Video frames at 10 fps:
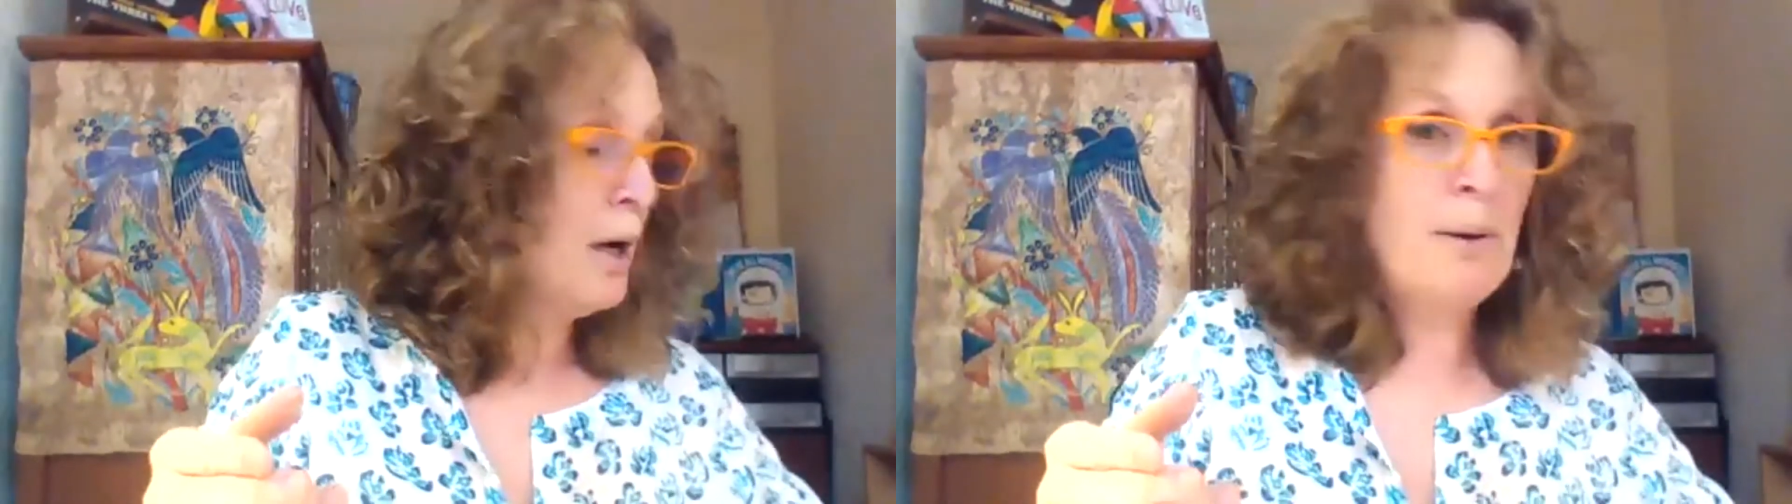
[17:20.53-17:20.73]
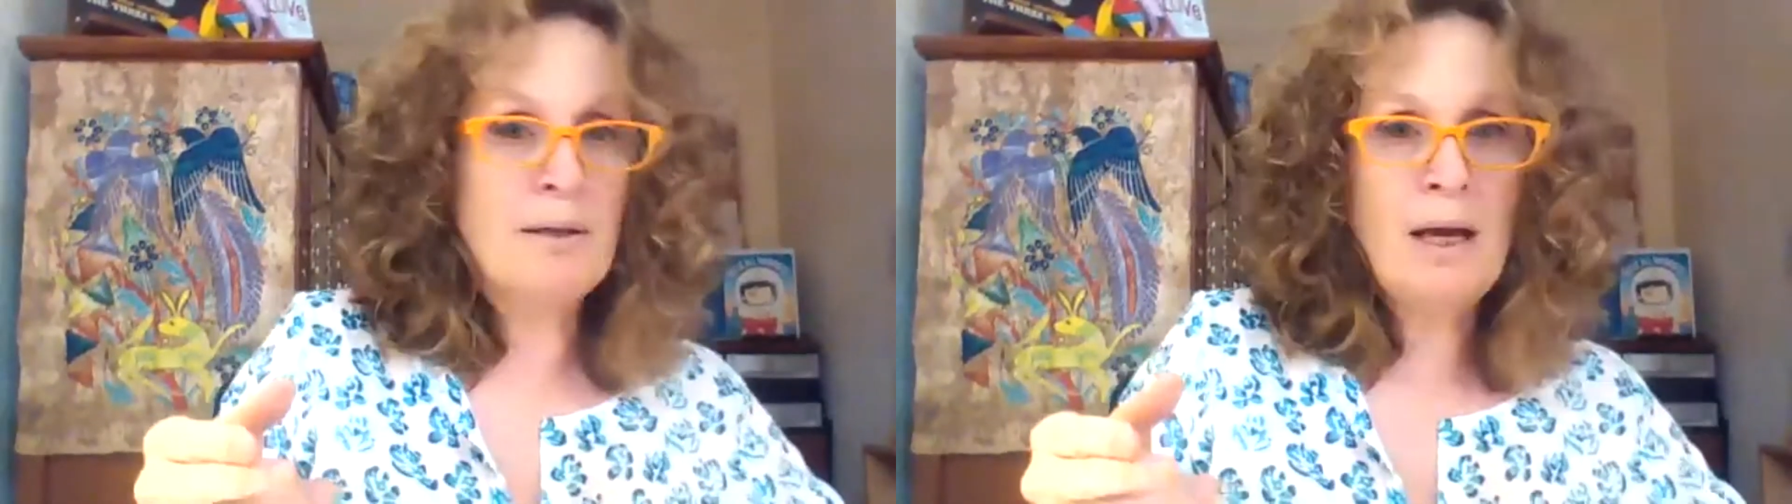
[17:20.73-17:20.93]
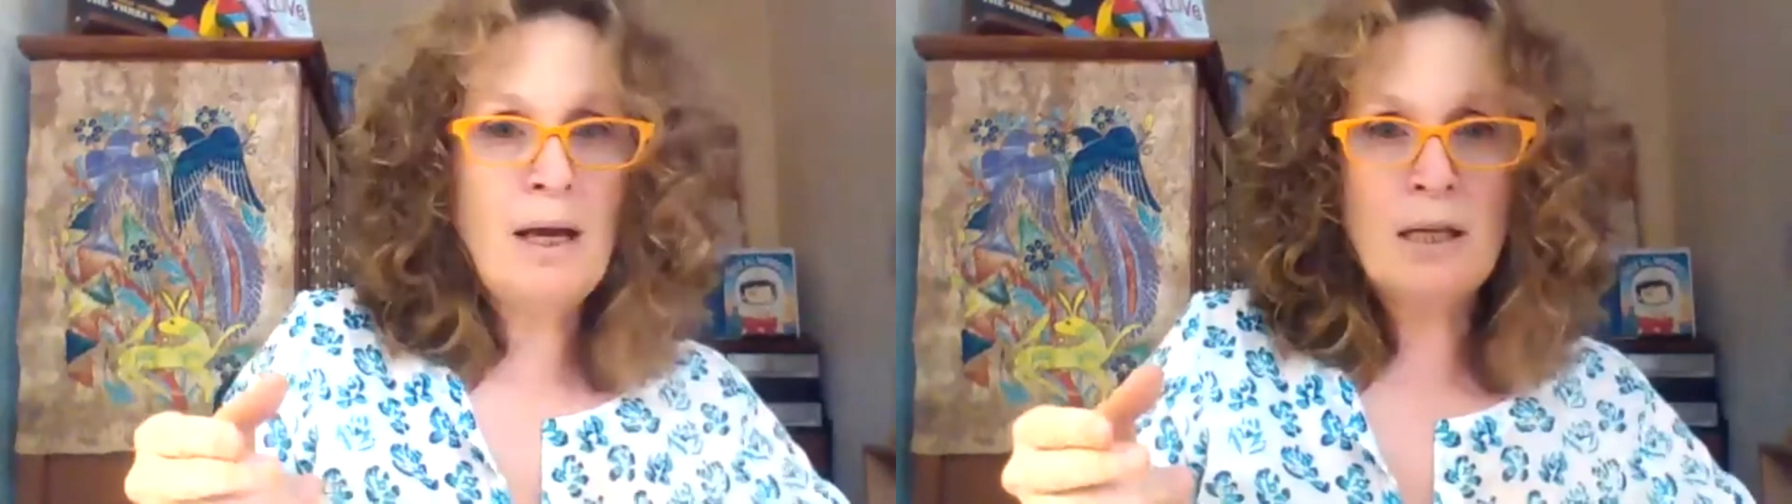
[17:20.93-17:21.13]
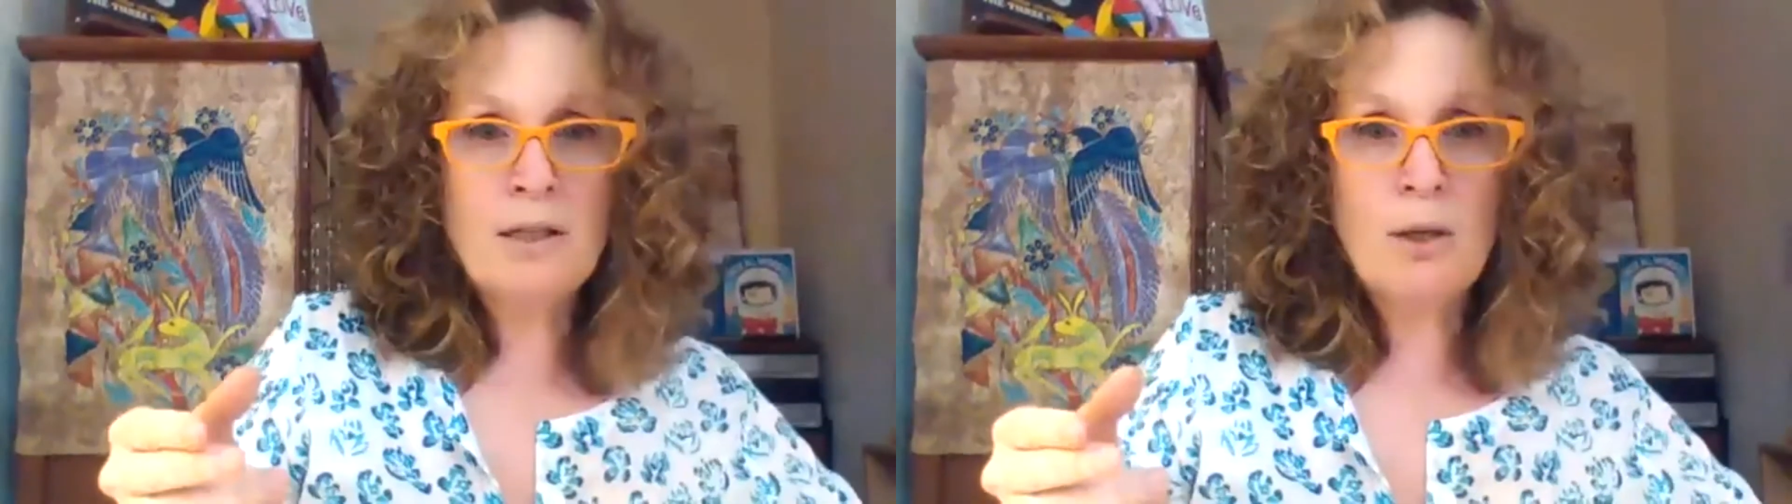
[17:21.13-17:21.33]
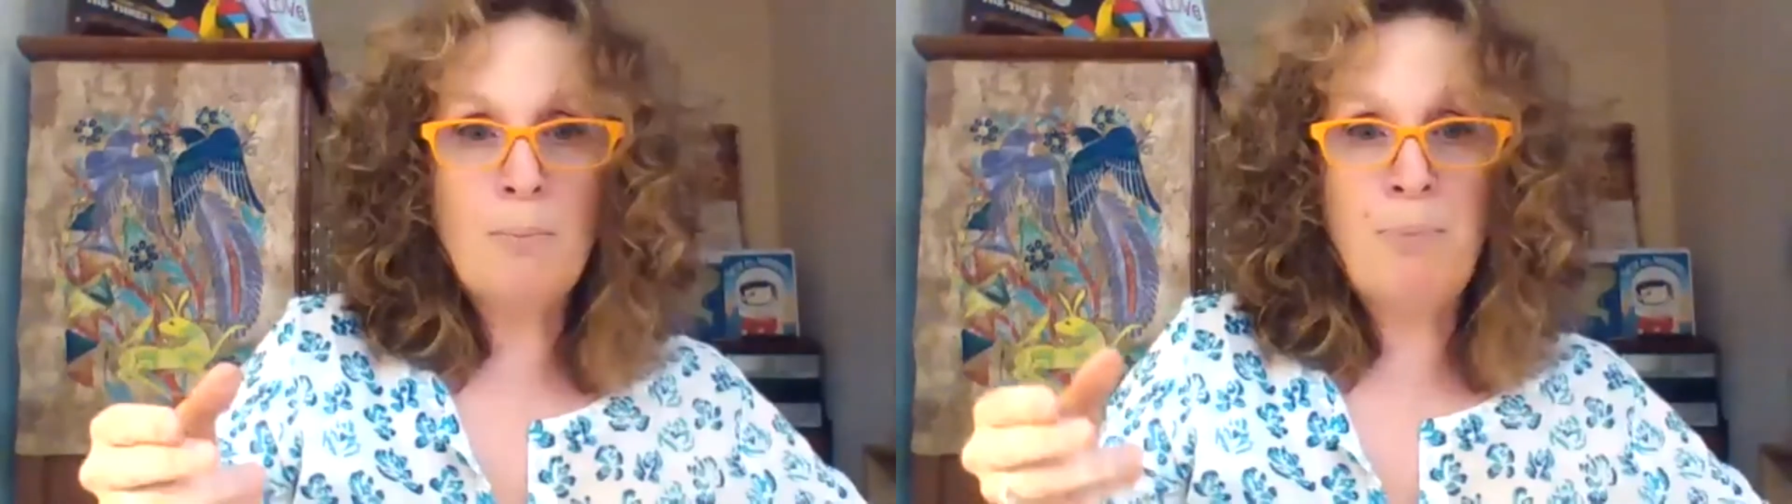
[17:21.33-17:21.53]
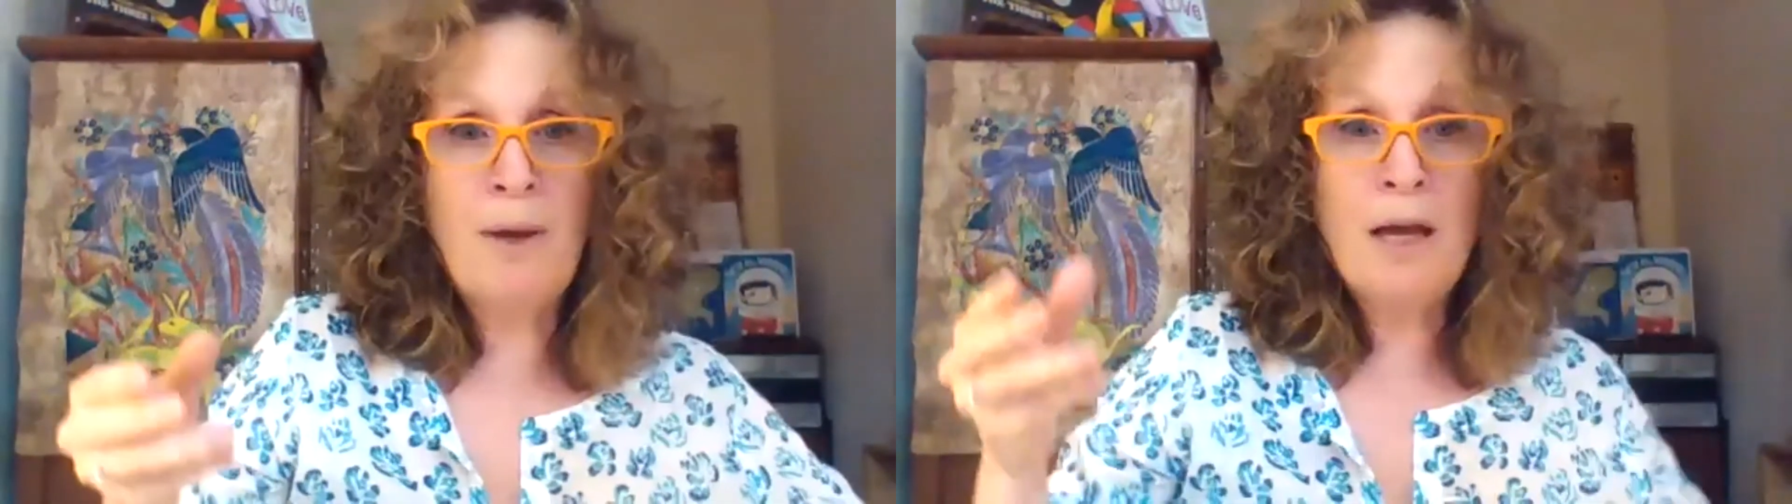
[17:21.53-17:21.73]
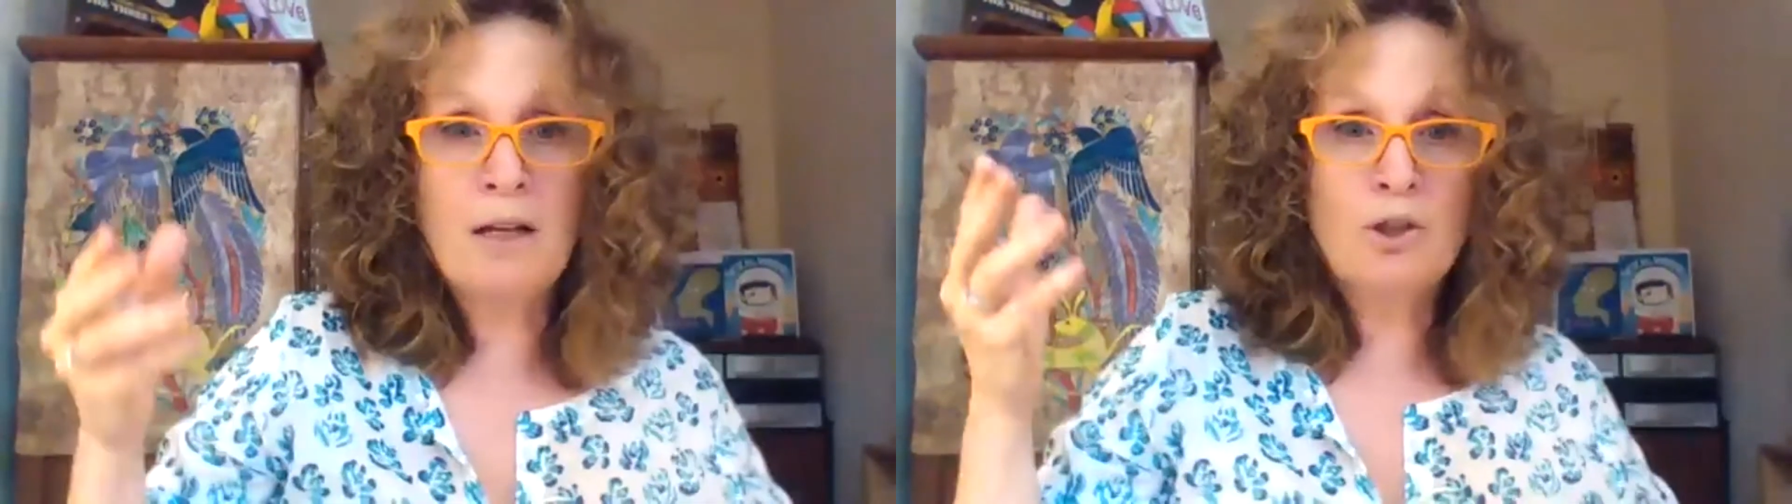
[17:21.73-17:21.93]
well, that's such a big